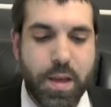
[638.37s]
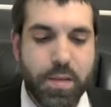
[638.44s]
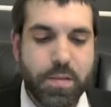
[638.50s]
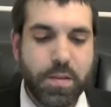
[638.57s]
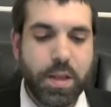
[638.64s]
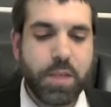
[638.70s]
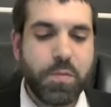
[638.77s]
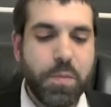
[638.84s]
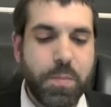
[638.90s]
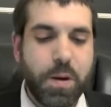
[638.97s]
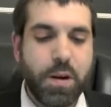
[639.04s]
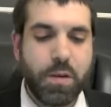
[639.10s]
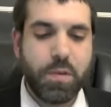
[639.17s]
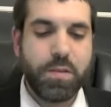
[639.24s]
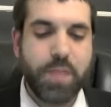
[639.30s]
So that's what
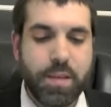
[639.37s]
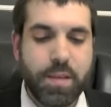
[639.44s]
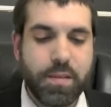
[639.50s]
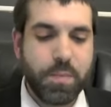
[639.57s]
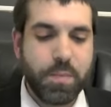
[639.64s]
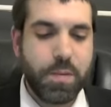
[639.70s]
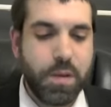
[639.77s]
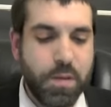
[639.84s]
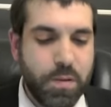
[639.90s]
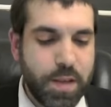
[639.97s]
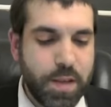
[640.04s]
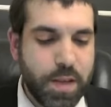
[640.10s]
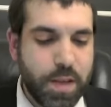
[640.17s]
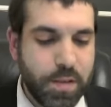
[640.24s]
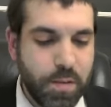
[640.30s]
Paro was asking. Paro was
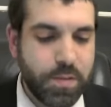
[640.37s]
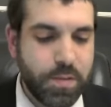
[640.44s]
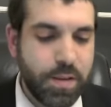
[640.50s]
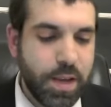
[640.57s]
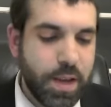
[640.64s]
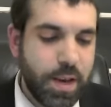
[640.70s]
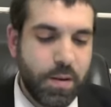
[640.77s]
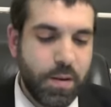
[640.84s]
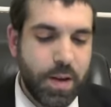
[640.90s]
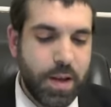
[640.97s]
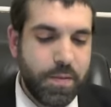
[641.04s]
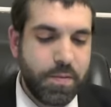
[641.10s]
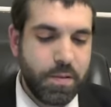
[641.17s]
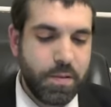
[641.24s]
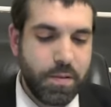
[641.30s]
asking once again, now
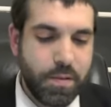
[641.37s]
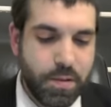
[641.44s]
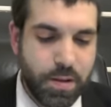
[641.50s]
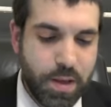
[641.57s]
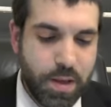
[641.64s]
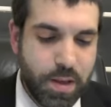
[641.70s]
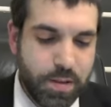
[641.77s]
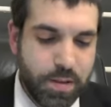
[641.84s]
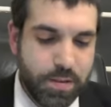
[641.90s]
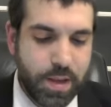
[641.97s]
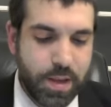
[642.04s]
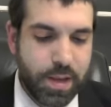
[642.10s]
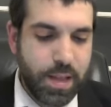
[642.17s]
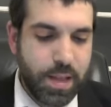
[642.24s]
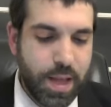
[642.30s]
after
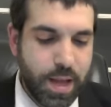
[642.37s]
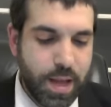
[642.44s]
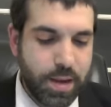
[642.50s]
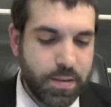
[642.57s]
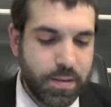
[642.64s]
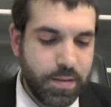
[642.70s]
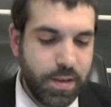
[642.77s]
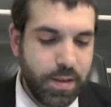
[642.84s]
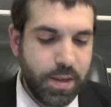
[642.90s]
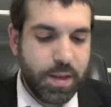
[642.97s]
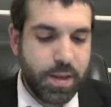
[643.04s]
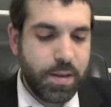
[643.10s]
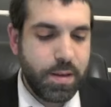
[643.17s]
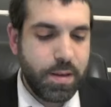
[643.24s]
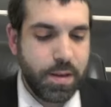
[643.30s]
saying that,
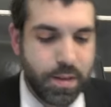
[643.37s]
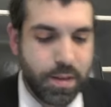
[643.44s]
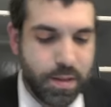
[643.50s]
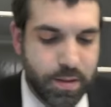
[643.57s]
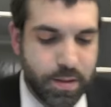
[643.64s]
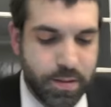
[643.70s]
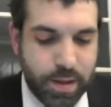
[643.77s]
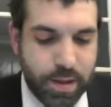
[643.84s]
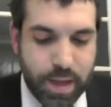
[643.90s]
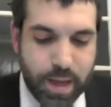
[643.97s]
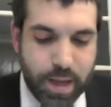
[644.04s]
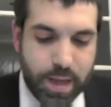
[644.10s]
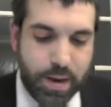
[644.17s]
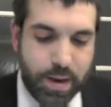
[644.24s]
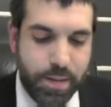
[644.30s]
seeing this
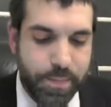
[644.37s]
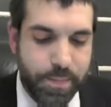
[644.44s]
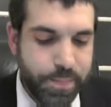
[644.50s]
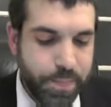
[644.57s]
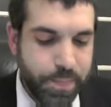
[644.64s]
again,